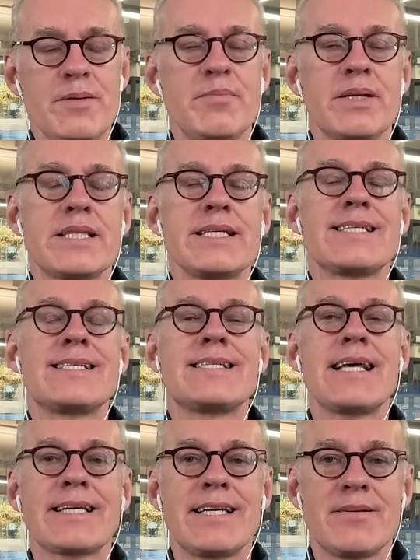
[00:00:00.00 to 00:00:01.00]
but the
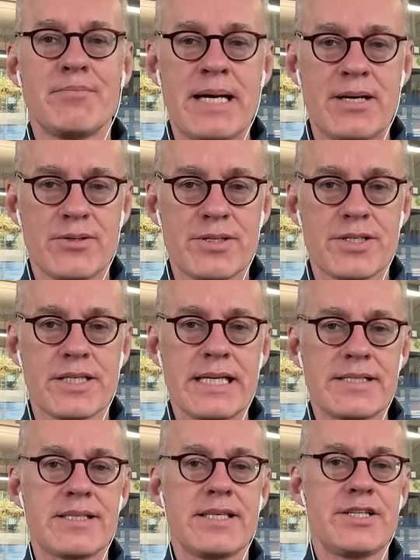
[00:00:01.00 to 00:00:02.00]
second mouse
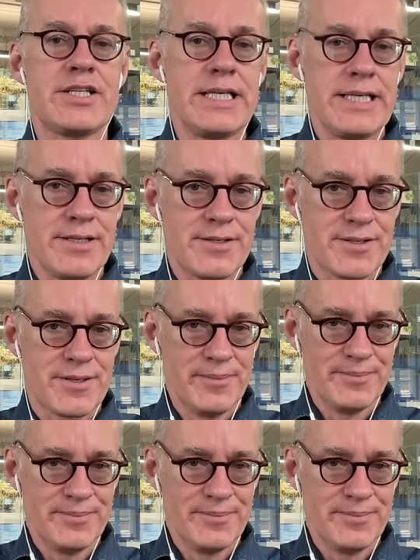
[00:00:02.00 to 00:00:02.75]
gets the cheese.